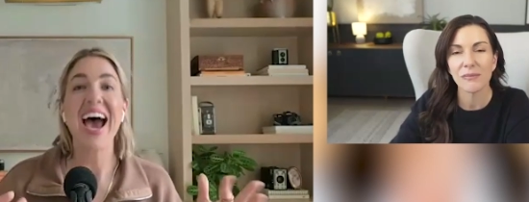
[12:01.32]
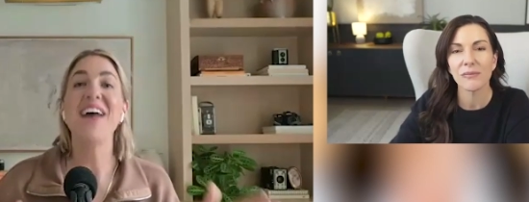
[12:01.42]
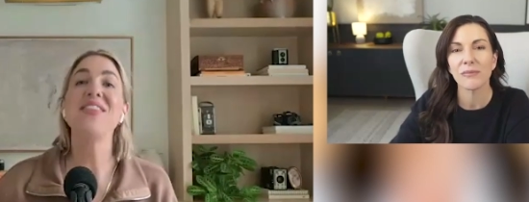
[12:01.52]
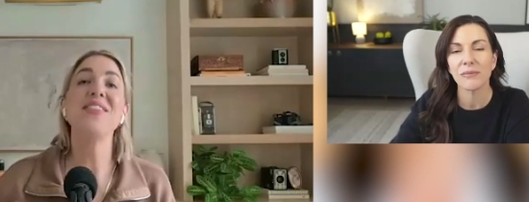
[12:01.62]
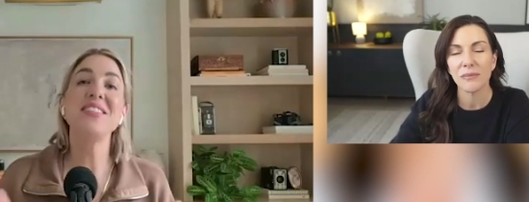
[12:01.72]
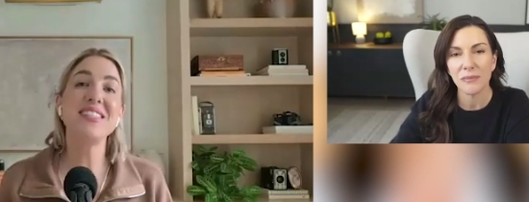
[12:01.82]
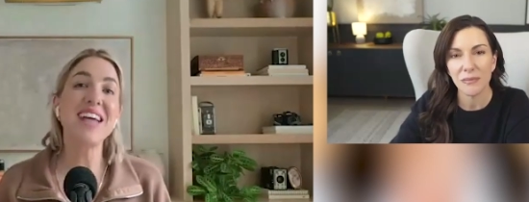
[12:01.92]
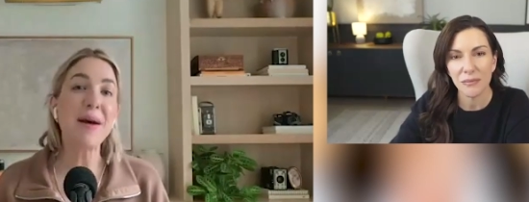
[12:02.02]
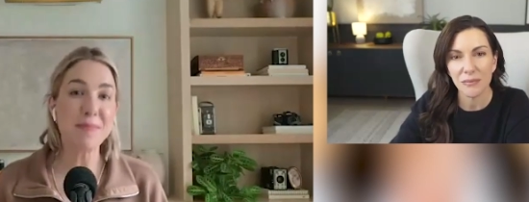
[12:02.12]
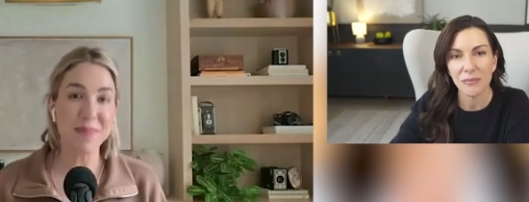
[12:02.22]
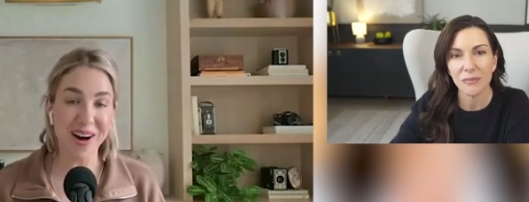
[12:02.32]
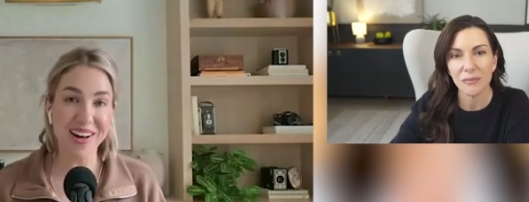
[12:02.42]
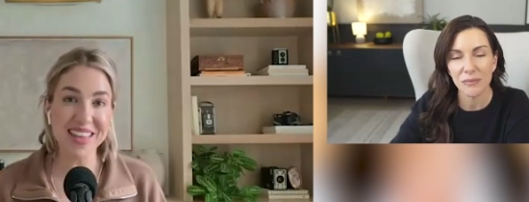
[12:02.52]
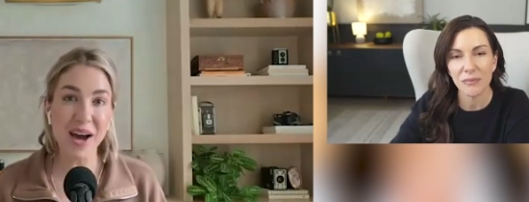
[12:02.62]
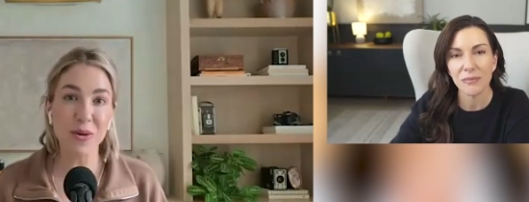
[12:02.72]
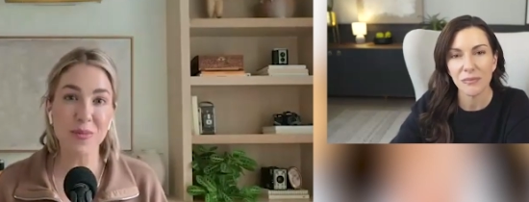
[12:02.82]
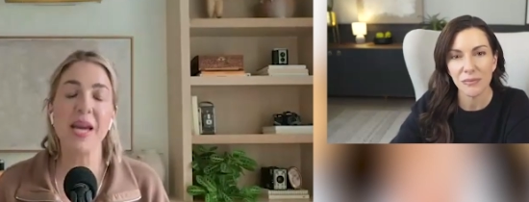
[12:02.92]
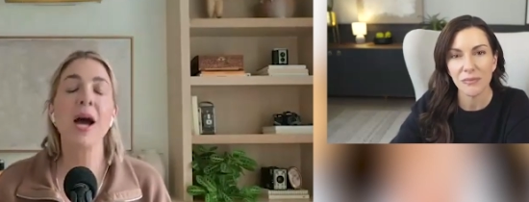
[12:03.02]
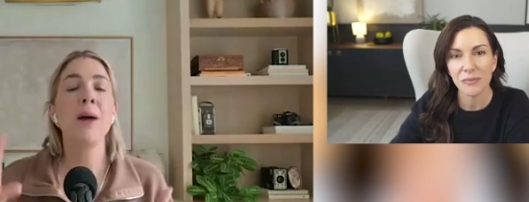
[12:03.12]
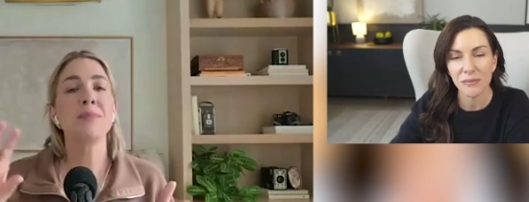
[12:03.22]
Speaker 1: And then the step beyond that would
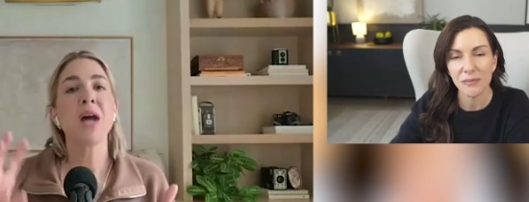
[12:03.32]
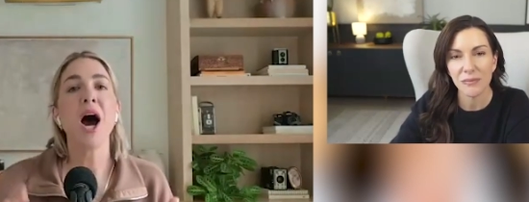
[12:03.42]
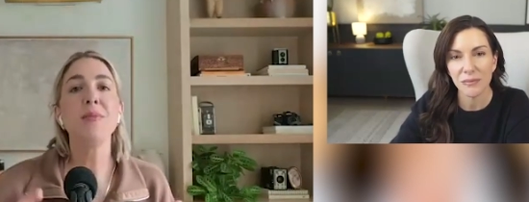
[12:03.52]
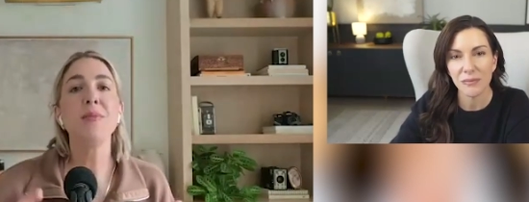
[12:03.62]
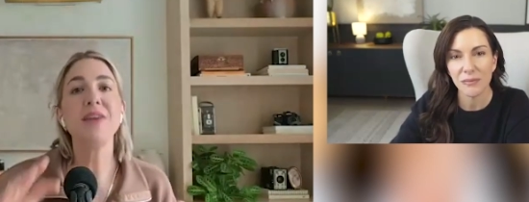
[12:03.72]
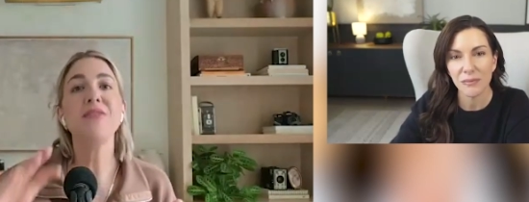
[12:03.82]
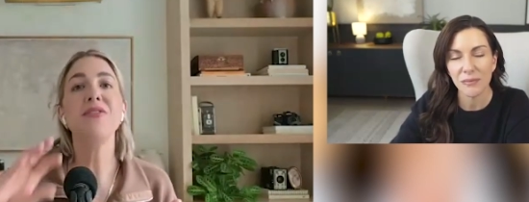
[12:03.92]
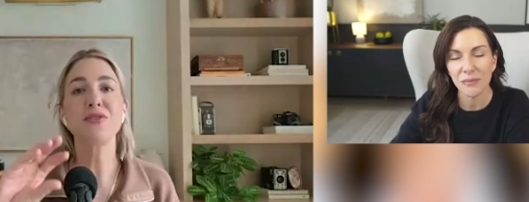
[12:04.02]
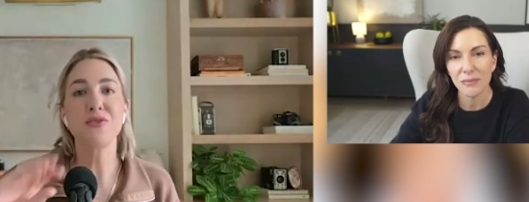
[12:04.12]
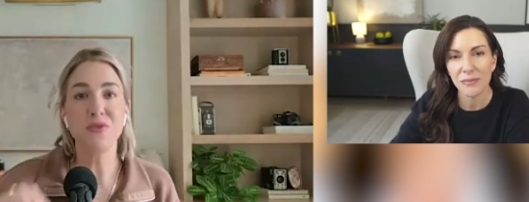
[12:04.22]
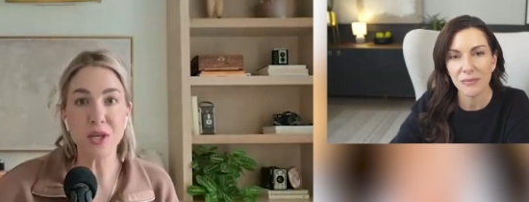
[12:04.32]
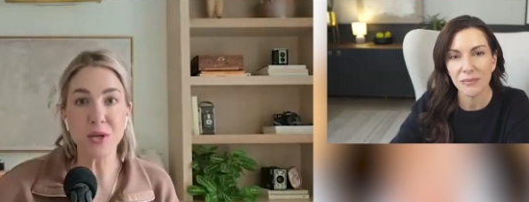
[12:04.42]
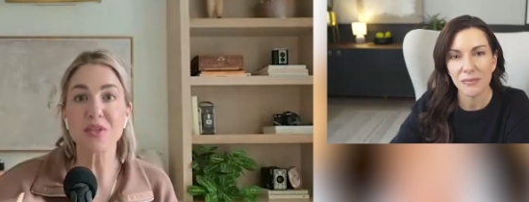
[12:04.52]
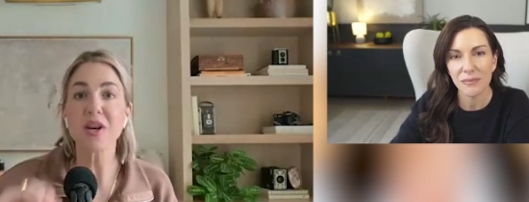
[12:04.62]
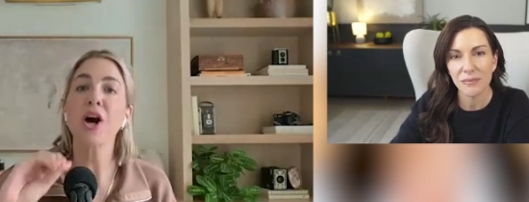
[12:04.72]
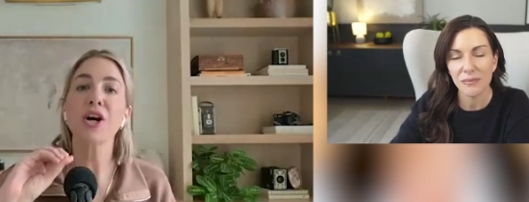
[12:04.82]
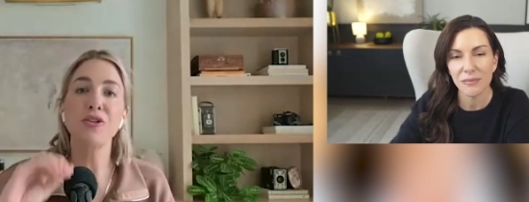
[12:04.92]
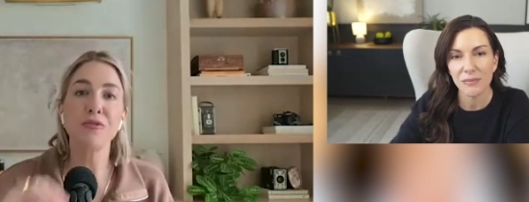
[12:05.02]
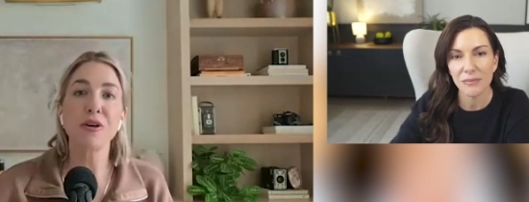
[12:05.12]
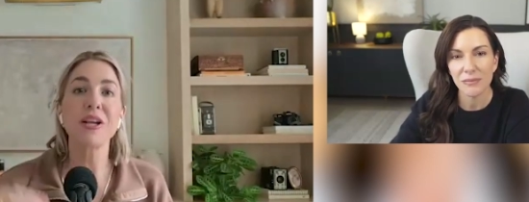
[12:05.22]
be how many of those views are
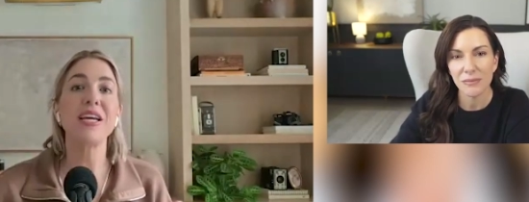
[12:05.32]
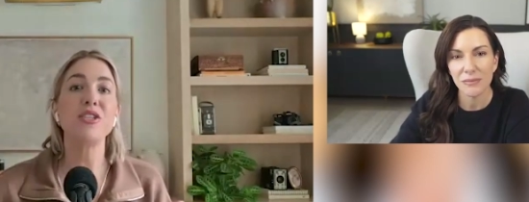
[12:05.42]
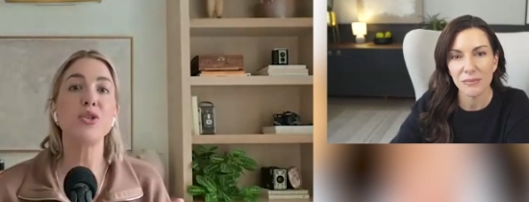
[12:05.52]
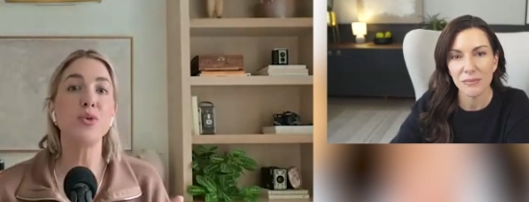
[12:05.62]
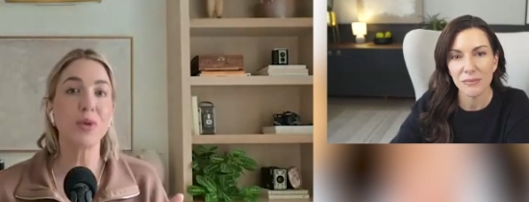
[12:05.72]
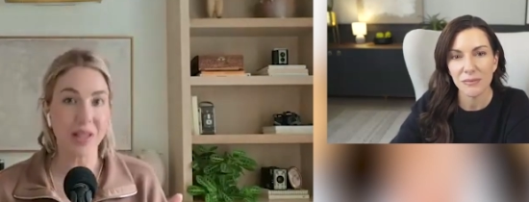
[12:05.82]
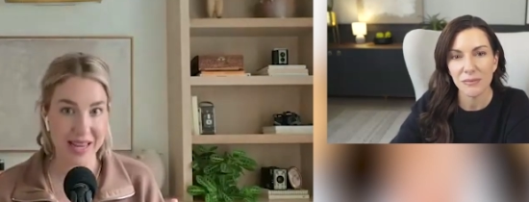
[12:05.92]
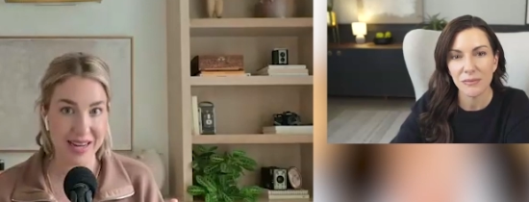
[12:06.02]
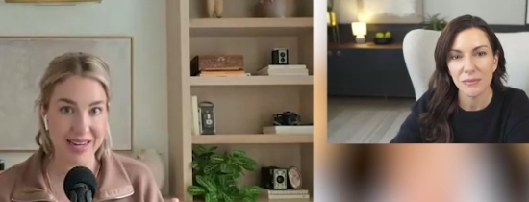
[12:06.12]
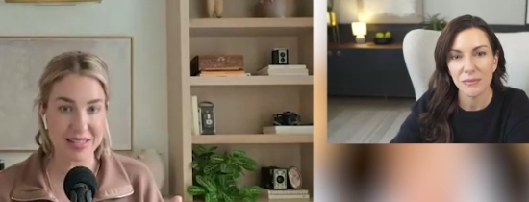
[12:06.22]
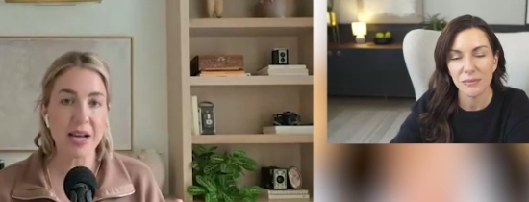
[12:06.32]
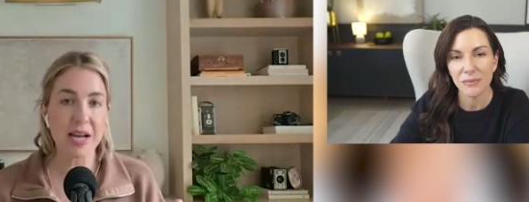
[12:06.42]
converting into clicks?